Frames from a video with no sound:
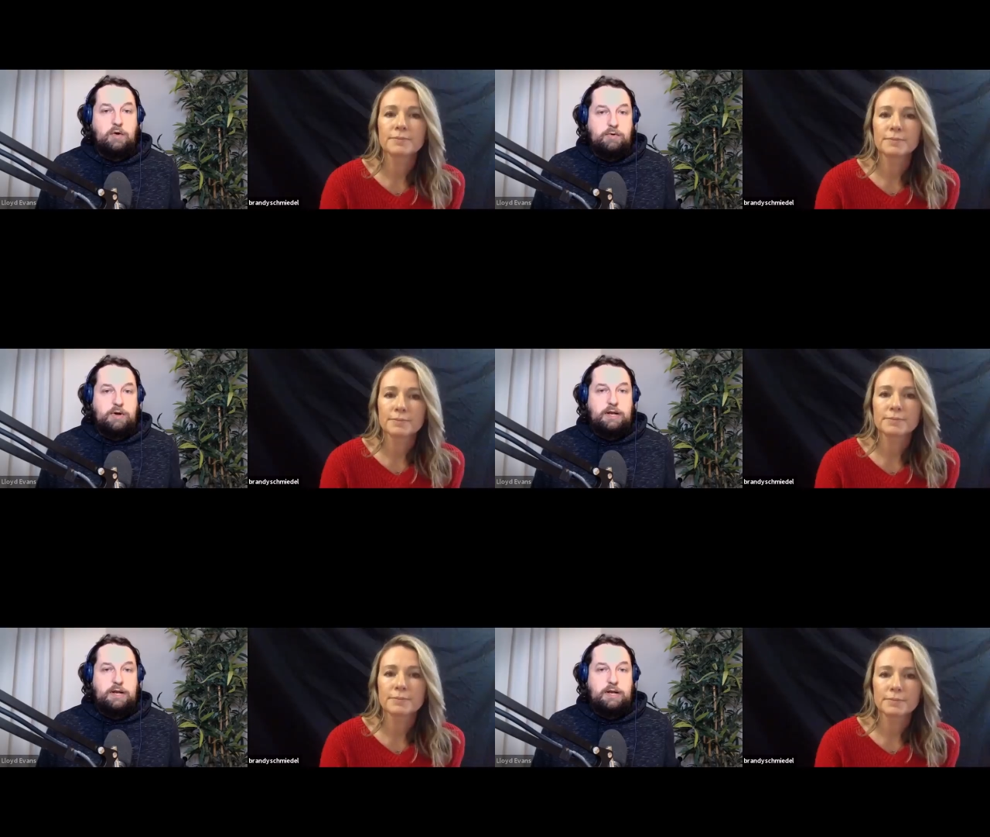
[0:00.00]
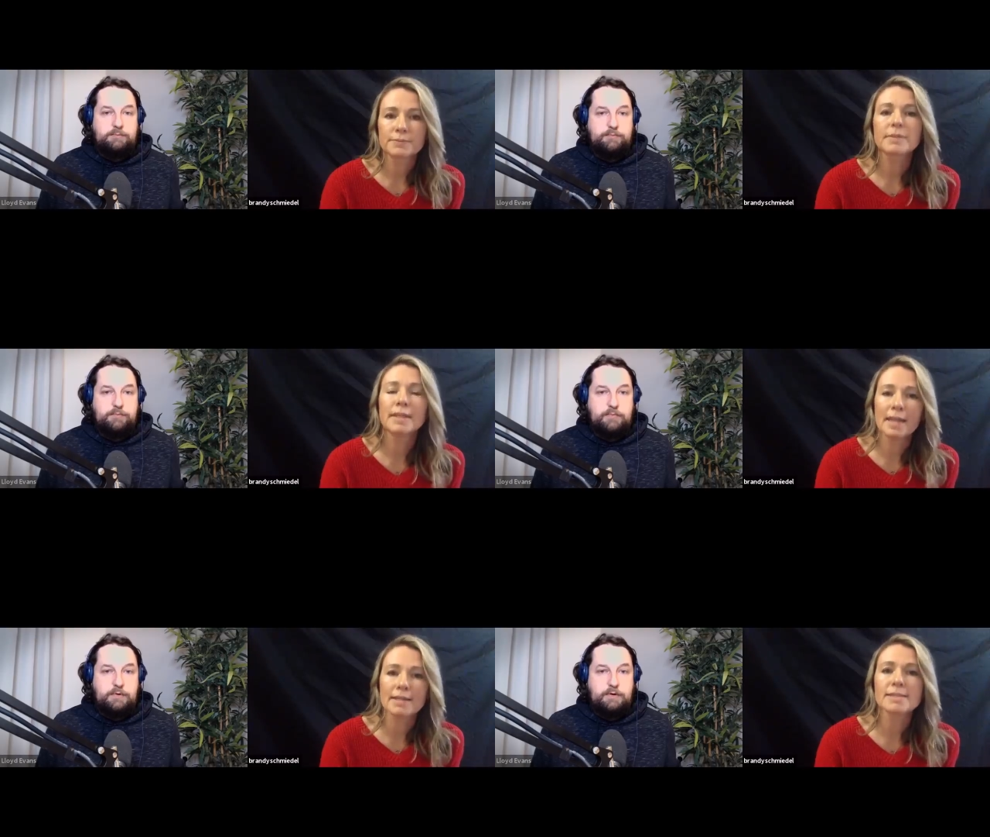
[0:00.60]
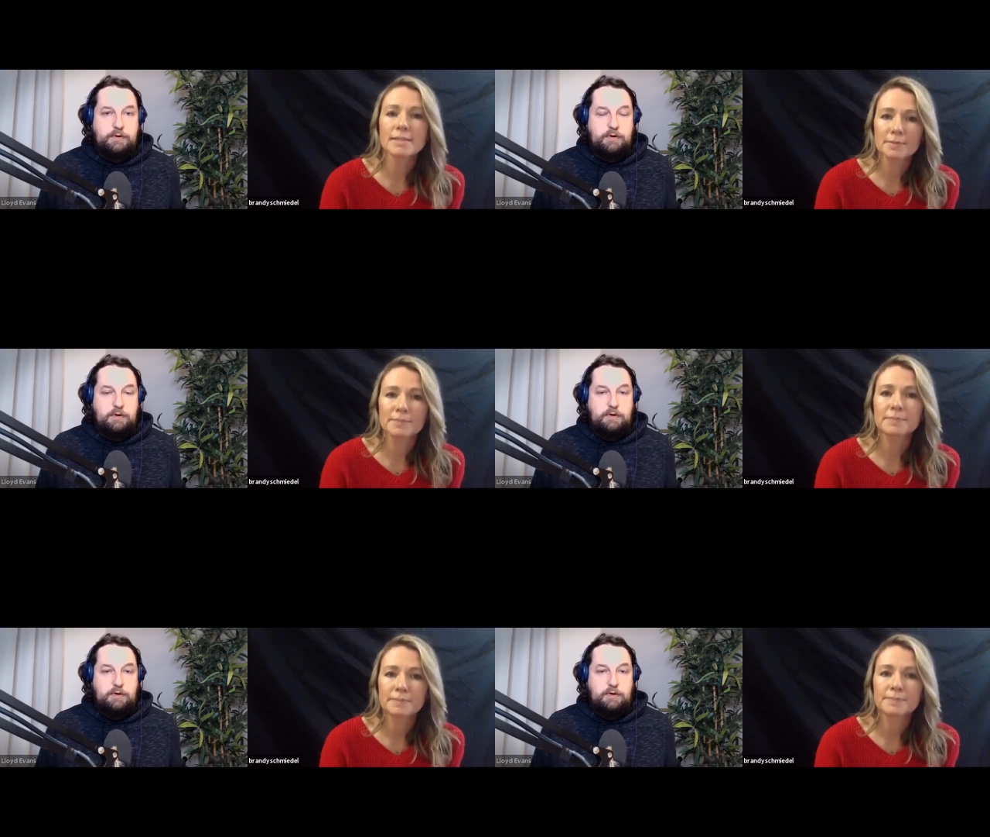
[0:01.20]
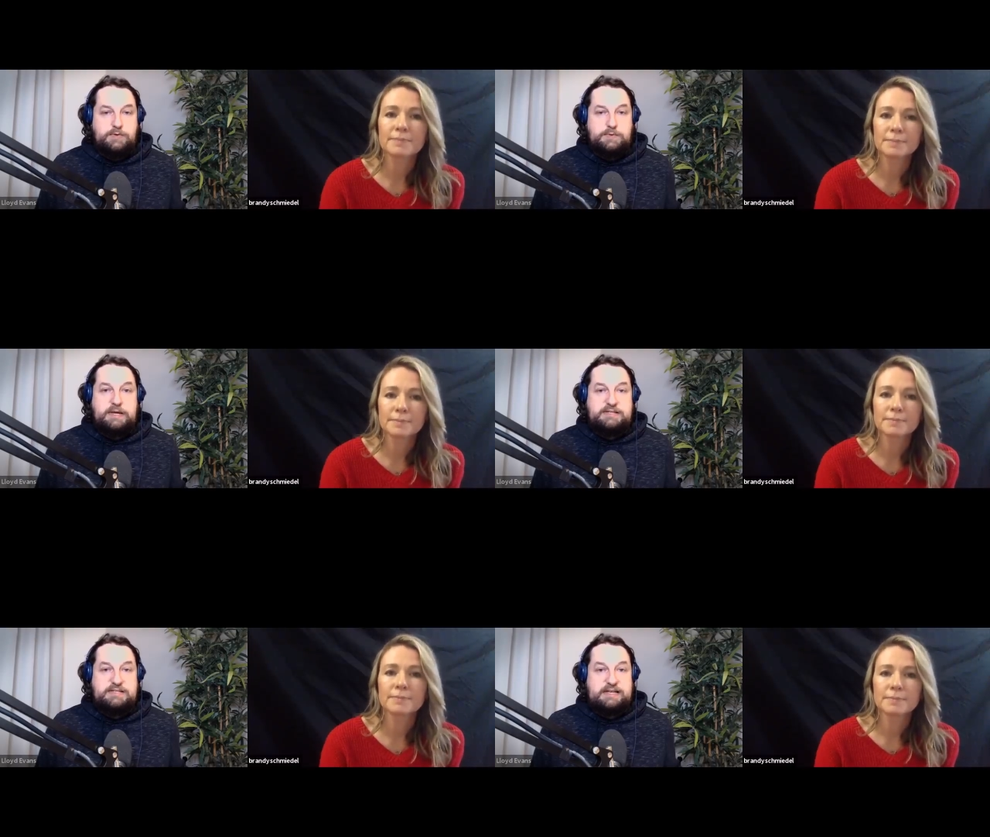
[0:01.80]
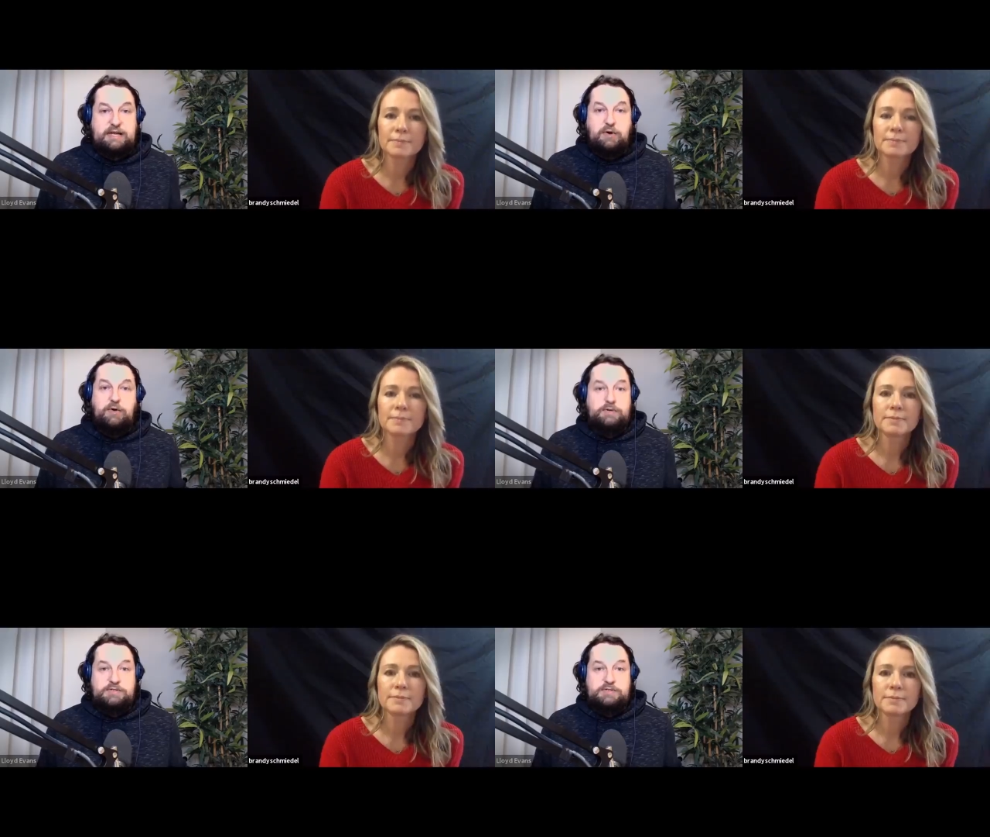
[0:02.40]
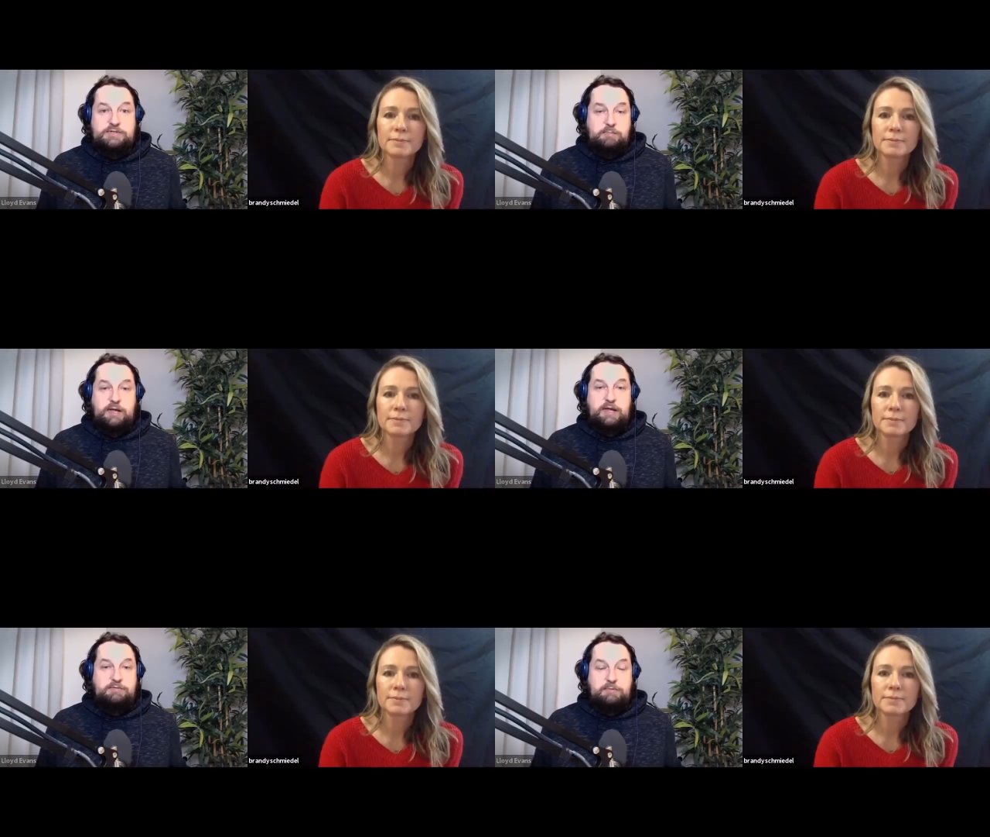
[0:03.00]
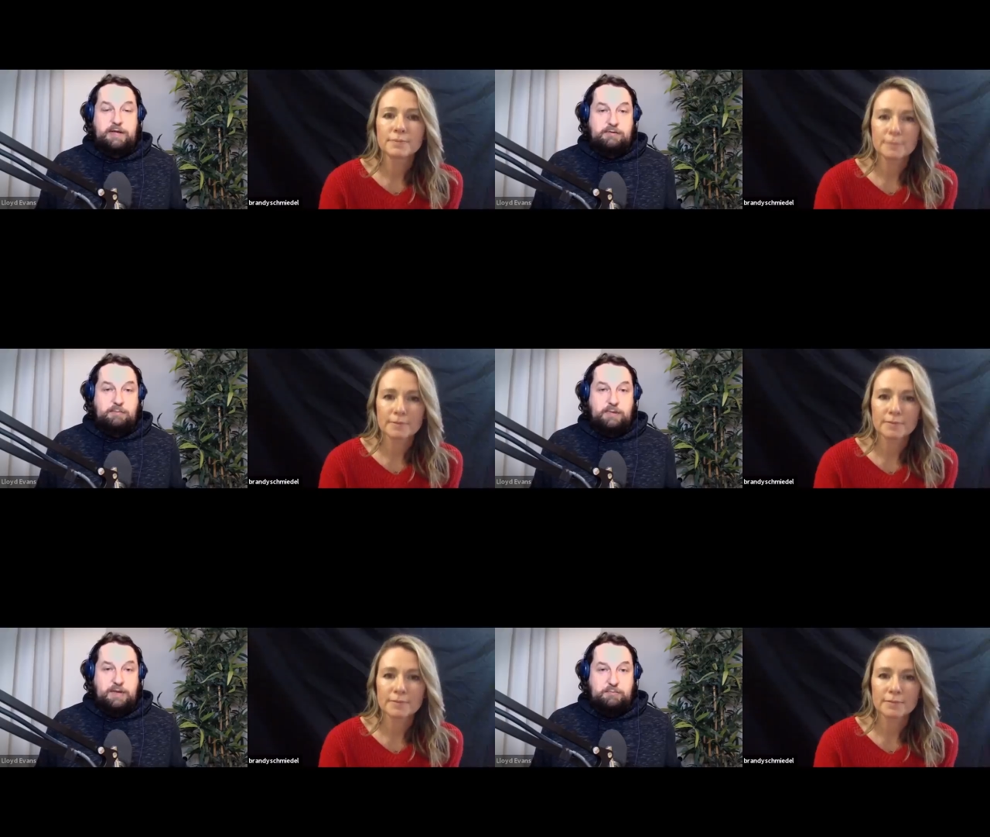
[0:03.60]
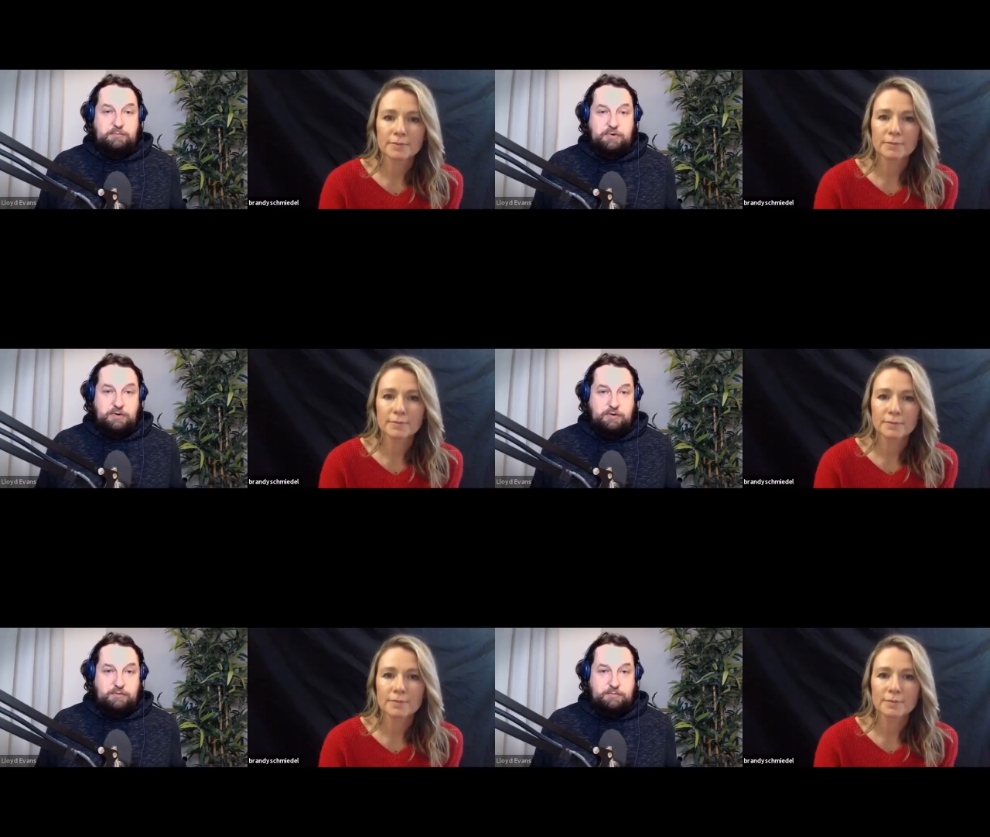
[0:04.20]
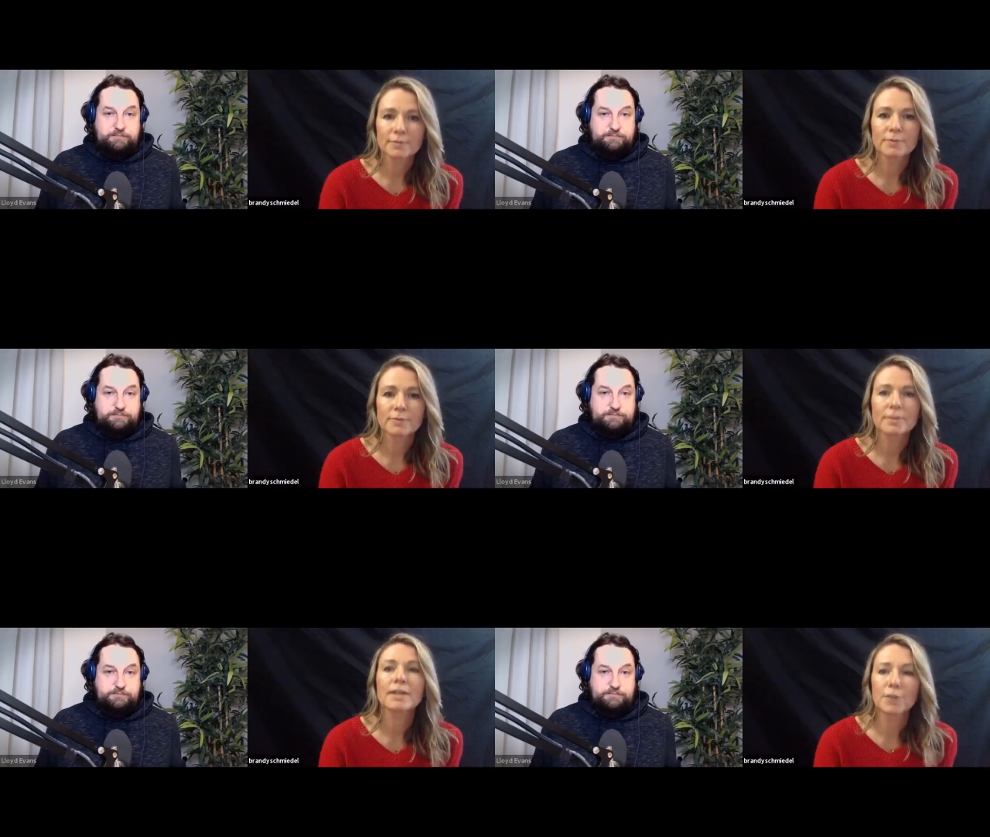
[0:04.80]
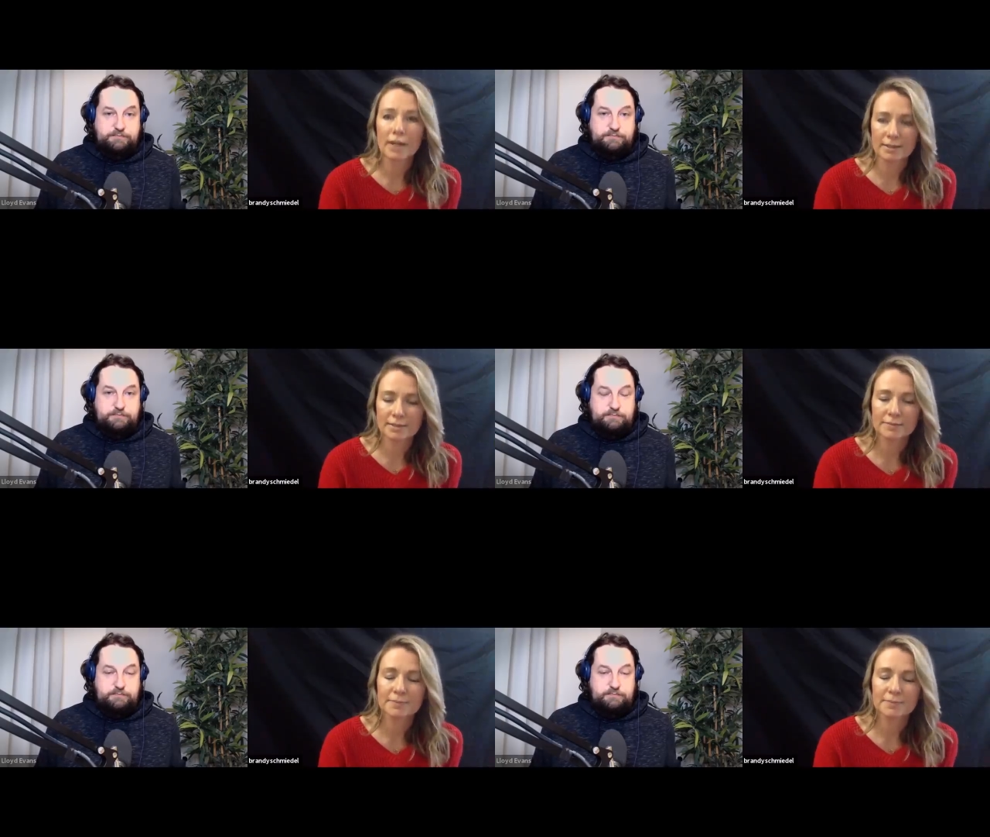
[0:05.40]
Speaker 1: Oh, really? Yes. So he was basically ordered to apply for Bethel by Brother Knorr. Correct.